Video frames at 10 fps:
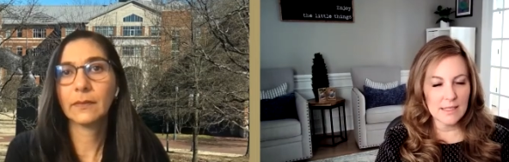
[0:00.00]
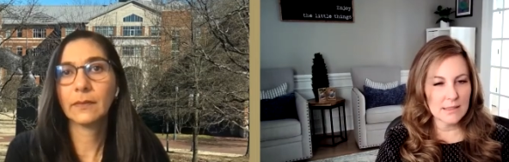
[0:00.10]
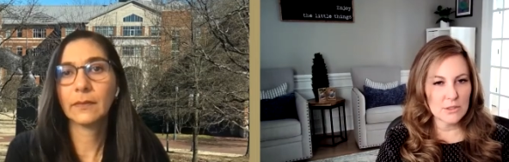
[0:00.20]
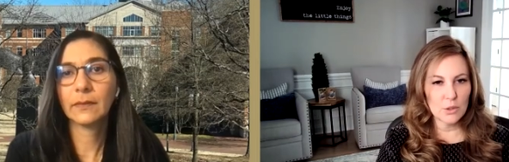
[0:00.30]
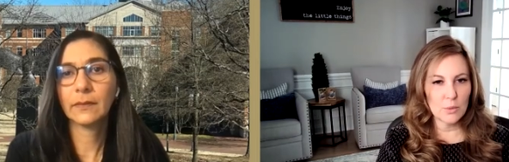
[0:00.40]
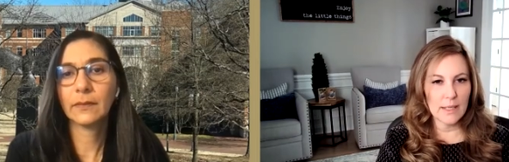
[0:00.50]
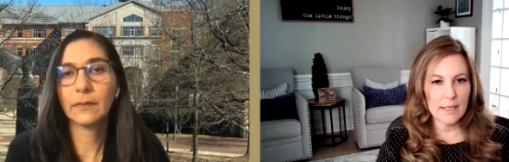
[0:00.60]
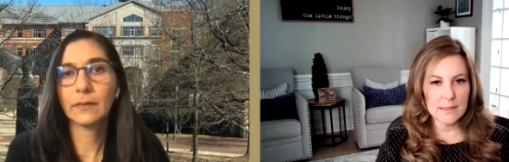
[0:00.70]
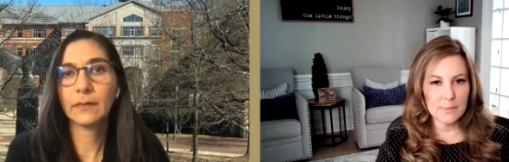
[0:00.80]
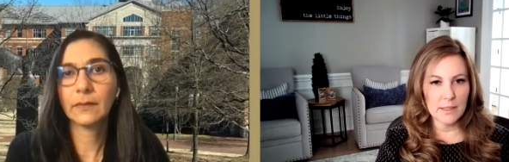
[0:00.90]
Speaker 1: I think it's two
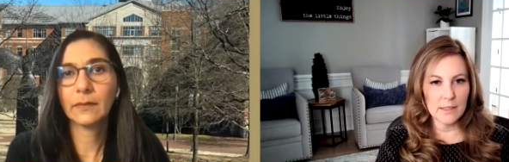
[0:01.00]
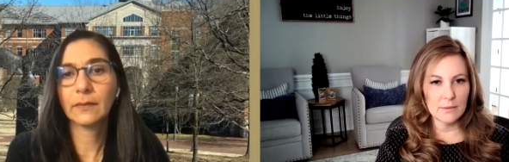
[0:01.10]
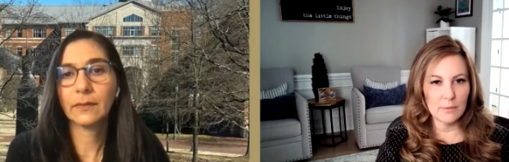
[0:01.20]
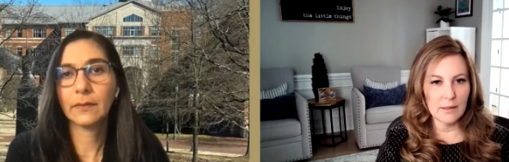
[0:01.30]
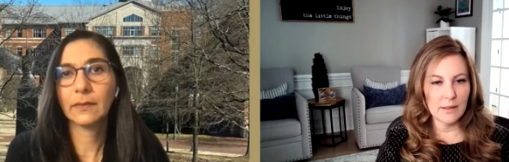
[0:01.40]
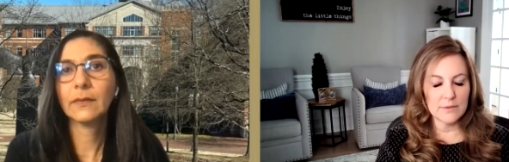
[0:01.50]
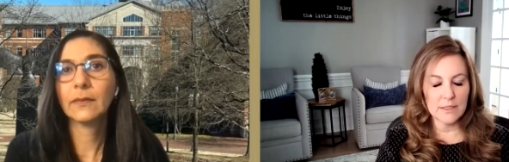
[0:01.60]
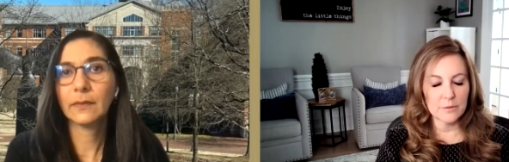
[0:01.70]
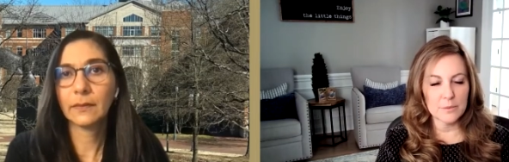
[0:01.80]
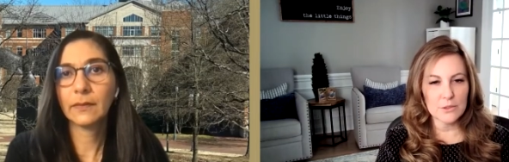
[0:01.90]
ways that we love to
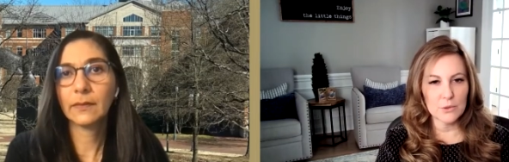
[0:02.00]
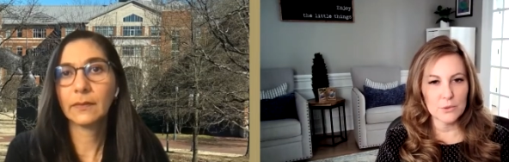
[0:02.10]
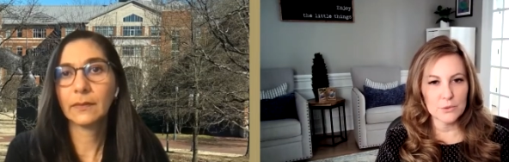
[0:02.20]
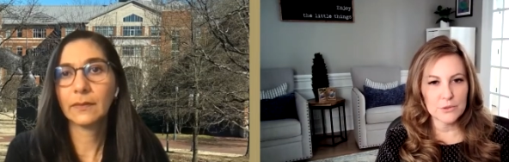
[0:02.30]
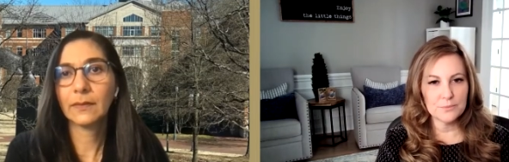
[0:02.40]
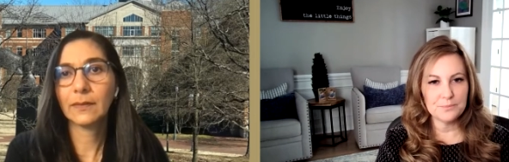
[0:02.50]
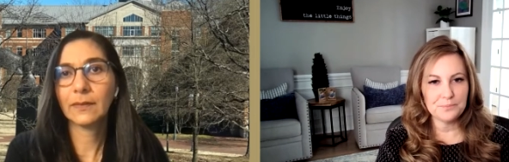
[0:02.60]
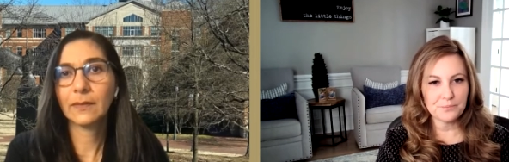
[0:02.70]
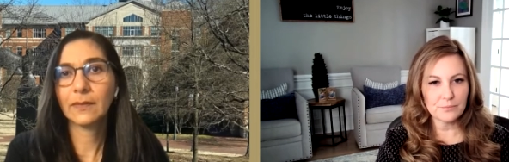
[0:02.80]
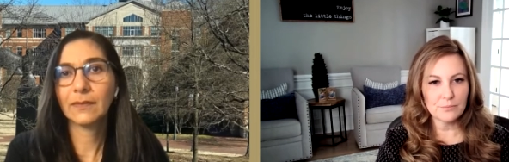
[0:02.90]
hear from schools.
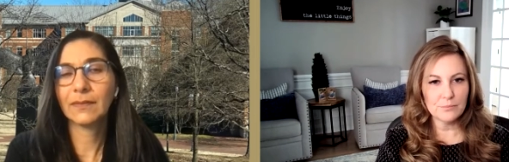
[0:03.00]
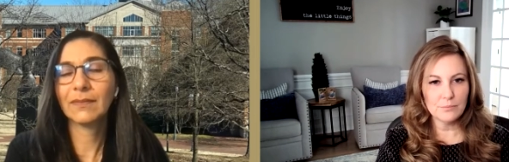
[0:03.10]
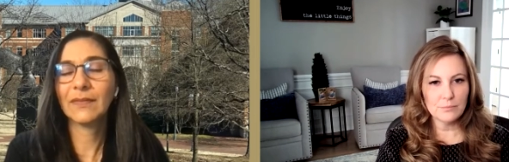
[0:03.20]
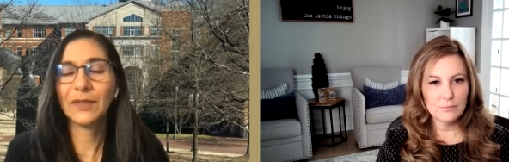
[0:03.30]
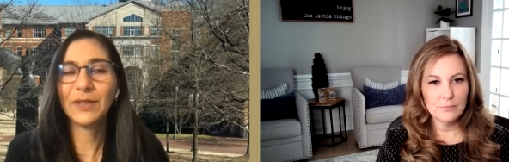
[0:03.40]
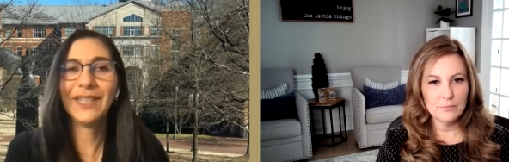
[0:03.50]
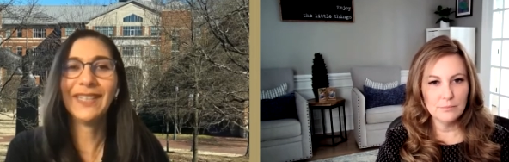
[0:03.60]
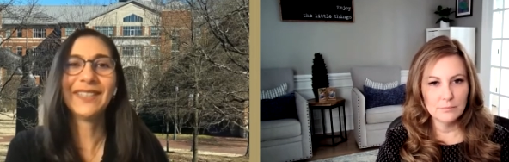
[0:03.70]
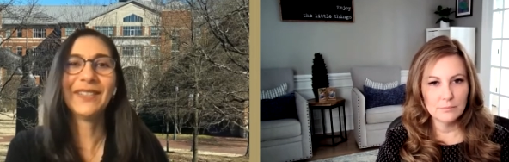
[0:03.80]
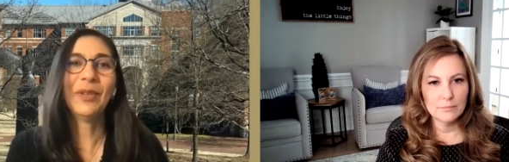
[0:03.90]

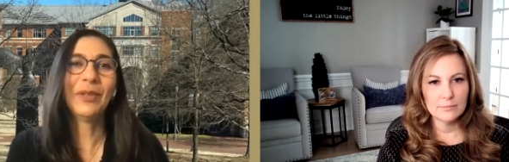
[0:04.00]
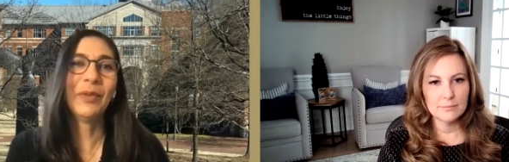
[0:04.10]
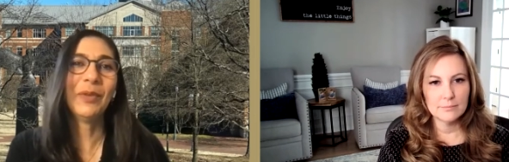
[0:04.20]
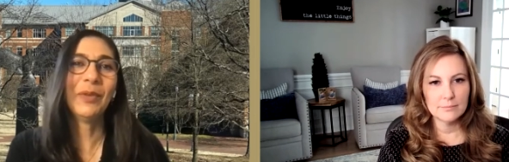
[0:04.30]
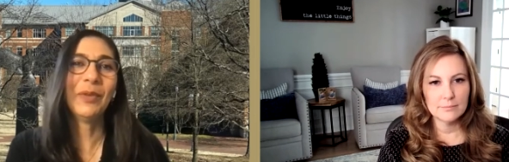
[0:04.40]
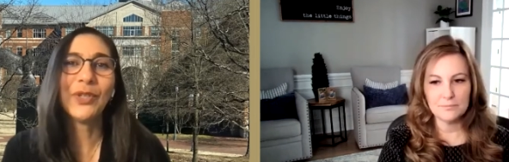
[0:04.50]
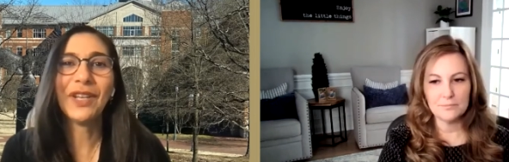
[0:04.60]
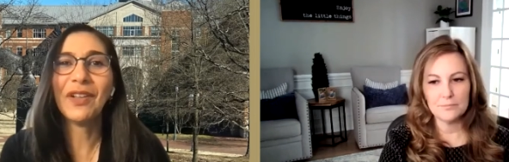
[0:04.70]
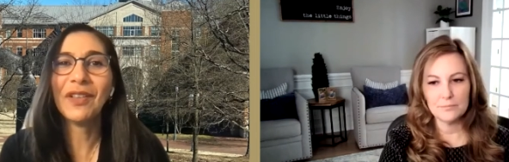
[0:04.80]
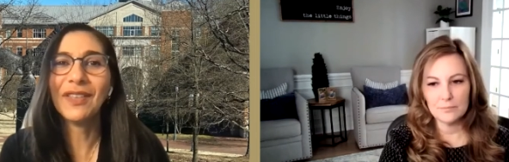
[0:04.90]
Speaker 2: Well, we appreciate
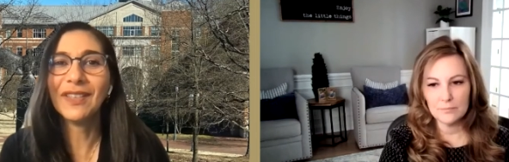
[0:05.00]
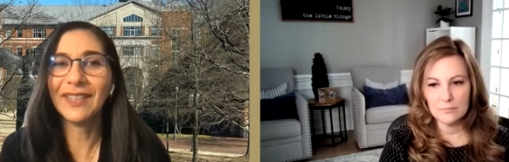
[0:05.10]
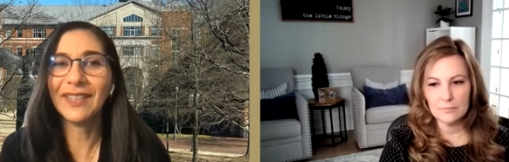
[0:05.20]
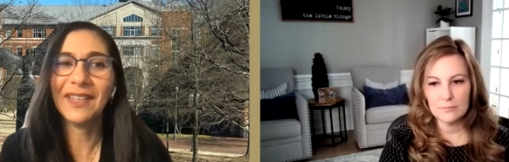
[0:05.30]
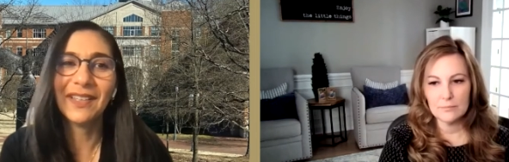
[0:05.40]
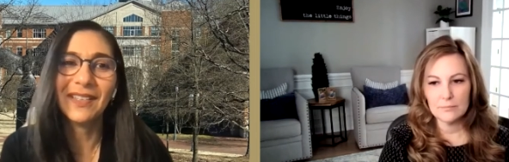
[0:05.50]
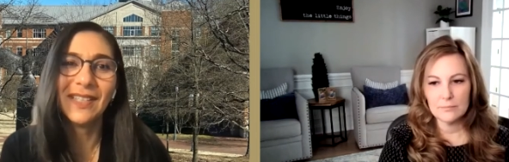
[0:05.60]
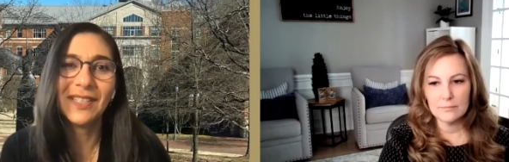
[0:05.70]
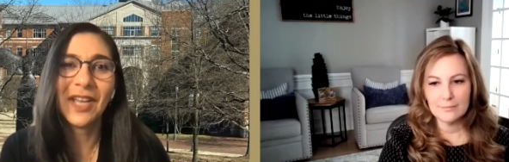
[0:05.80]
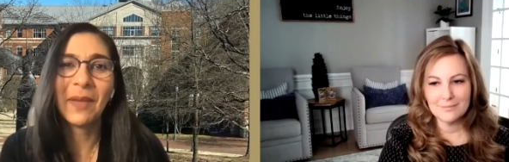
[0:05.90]
all the, the, the,
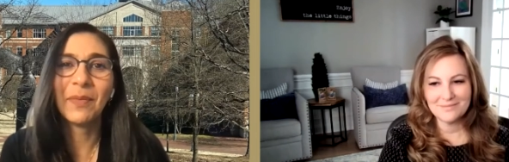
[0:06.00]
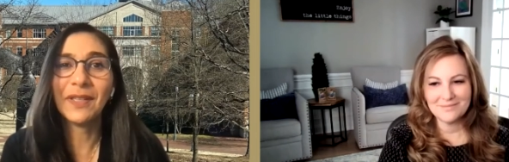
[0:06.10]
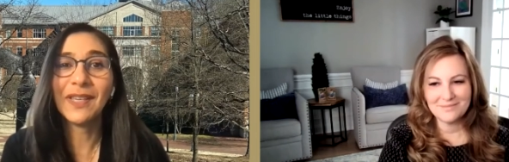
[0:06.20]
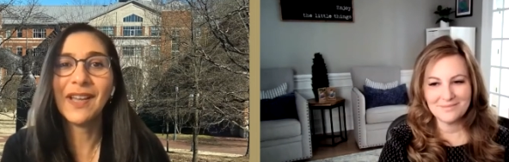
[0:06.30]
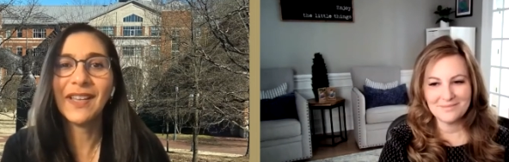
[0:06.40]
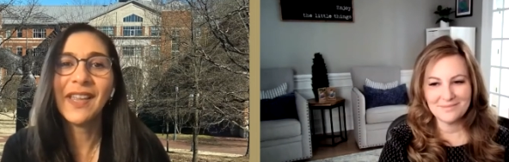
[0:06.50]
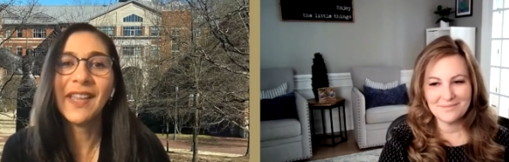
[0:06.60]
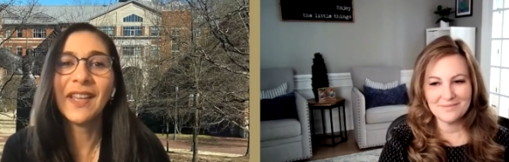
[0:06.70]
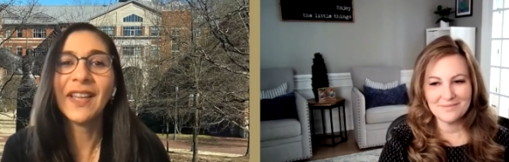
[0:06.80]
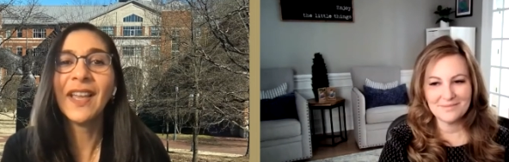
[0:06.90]
time that
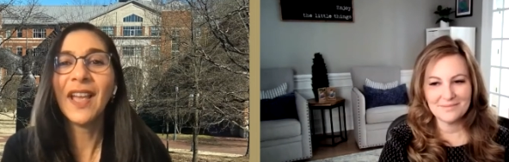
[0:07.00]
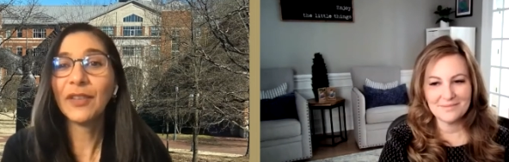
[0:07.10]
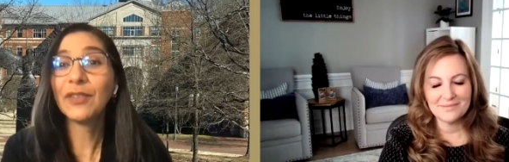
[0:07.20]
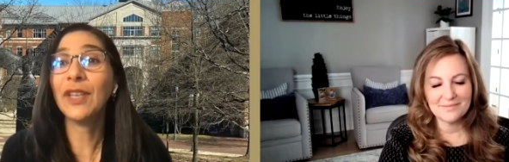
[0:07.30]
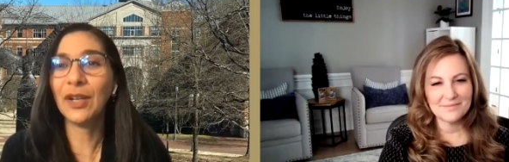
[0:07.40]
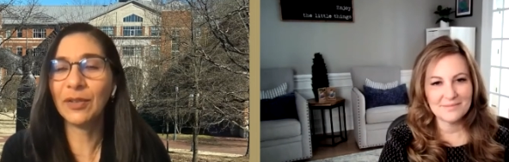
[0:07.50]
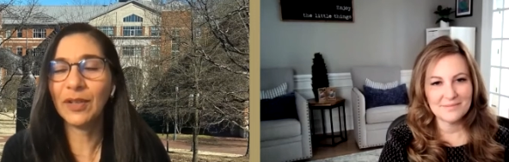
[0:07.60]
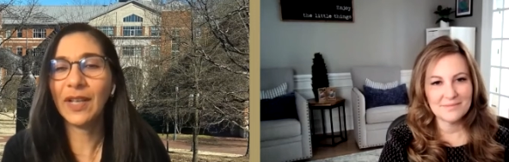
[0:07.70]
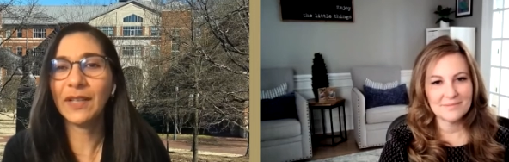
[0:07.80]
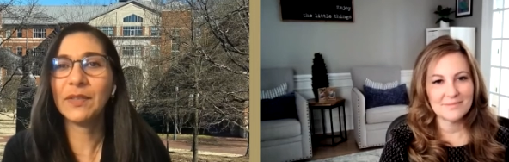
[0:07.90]
TIAA you know,
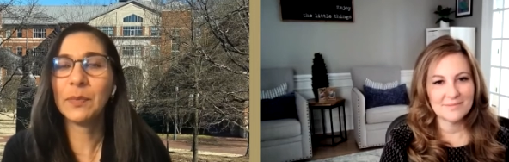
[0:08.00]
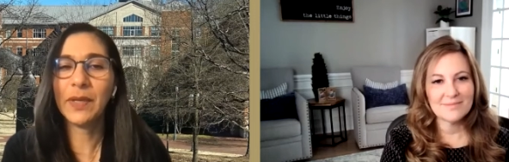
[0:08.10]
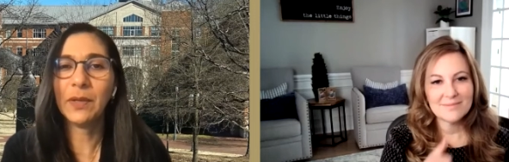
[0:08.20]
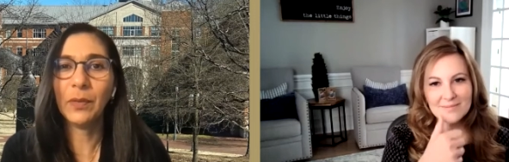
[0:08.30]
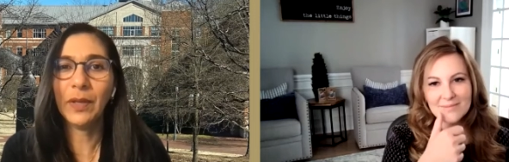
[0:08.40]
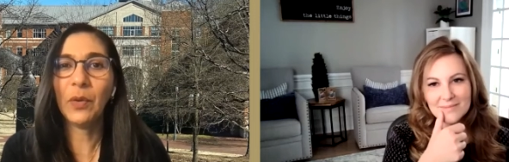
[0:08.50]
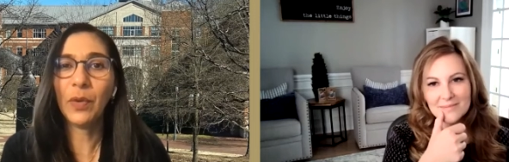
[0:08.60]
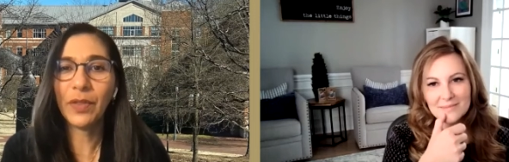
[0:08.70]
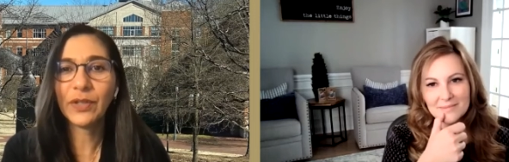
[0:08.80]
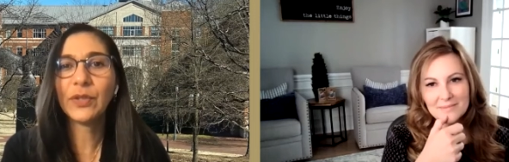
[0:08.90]
has spent, you know,
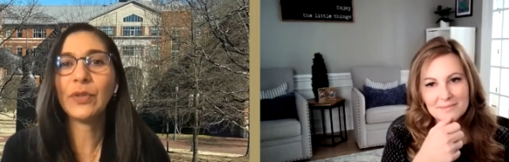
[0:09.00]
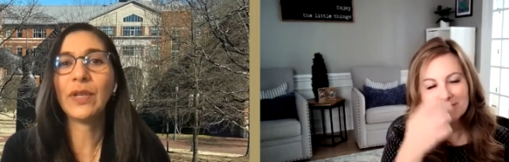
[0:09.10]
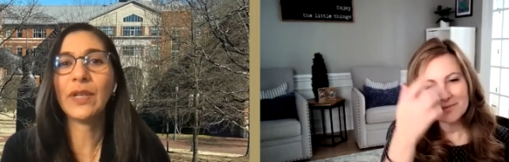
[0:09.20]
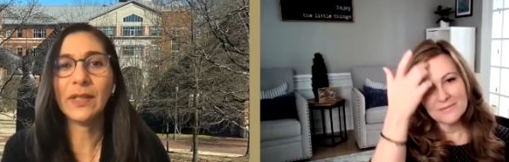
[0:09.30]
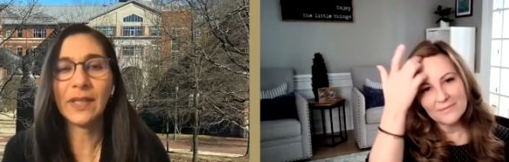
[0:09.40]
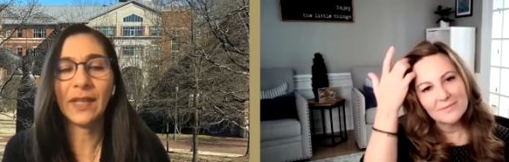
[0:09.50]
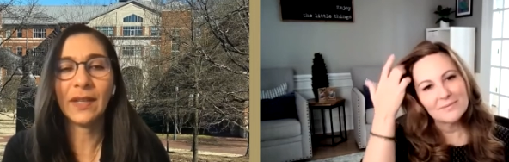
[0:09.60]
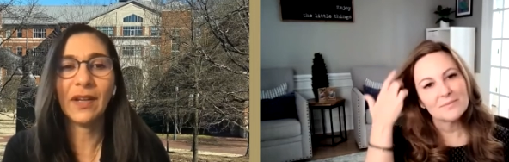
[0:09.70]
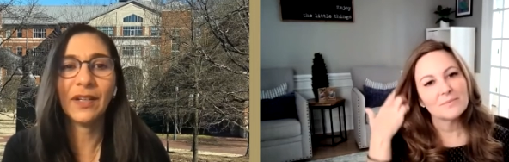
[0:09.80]
with our students and on